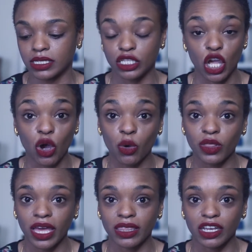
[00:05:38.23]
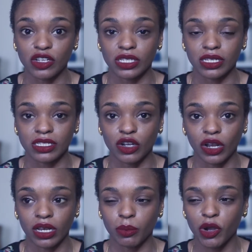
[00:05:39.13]
know that there's a
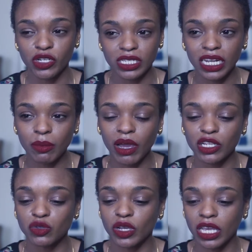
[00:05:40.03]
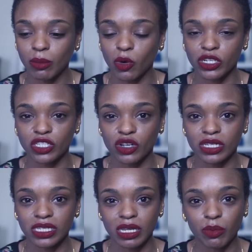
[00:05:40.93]
certain person in my dream or a
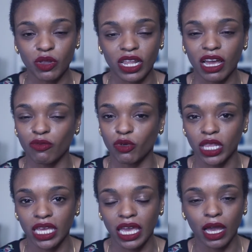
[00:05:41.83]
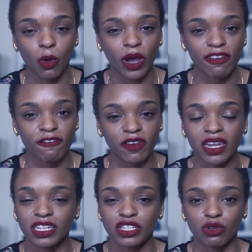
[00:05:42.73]
certain symbol that I really can't quite
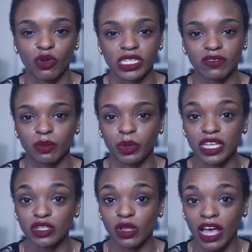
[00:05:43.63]
fit into the rest of the puzzle,